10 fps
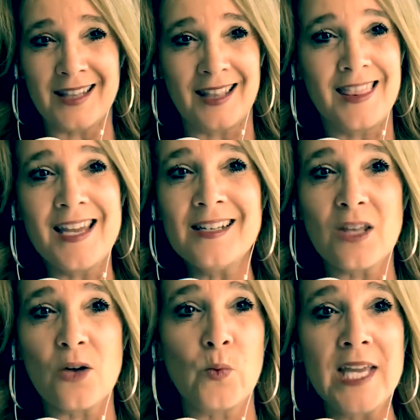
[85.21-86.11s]
the things
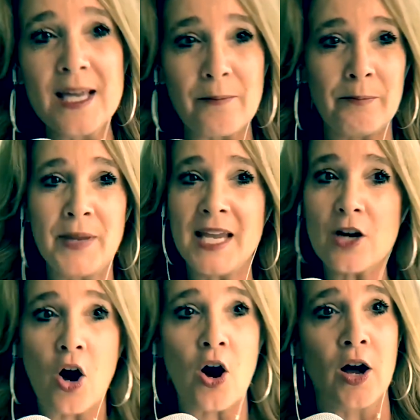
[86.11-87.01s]
that we get beat
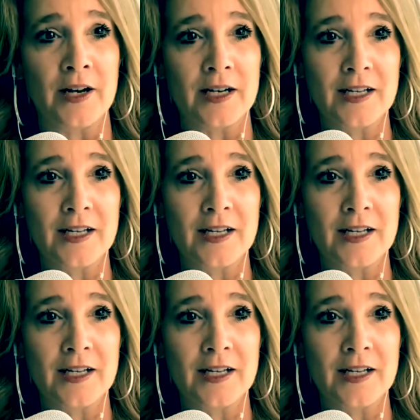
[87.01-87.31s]
on,